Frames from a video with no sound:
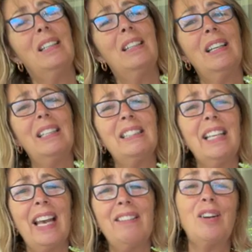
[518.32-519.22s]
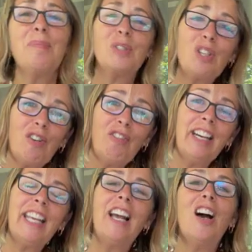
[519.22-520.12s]
And yeah, I'm
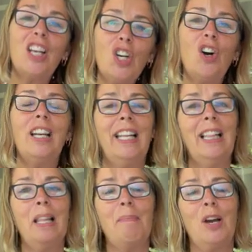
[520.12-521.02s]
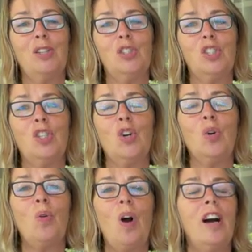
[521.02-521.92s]
sorry, I got a little
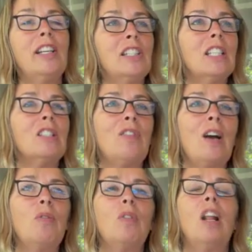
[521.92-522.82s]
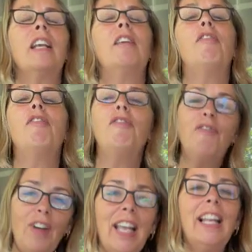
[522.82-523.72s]
emotional. I just felt like a
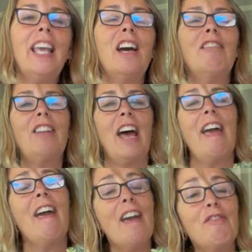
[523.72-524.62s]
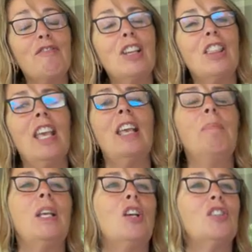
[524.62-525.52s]
failure at everything
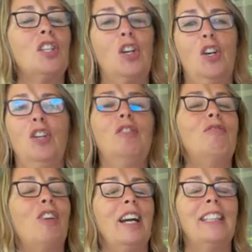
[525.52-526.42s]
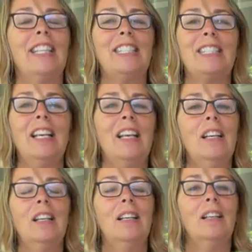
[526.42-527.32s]
because I couldn't ride this
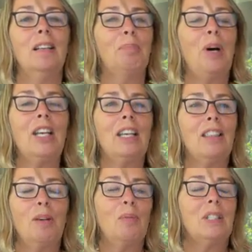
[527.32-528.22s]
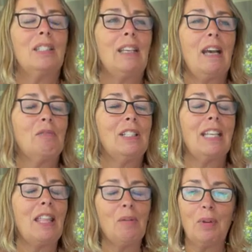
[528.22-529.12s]
bike that was held
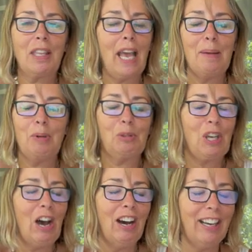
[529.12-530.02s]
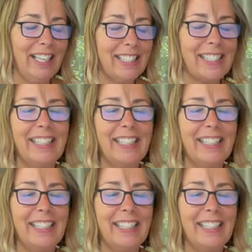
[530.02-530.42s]
together with cable ties.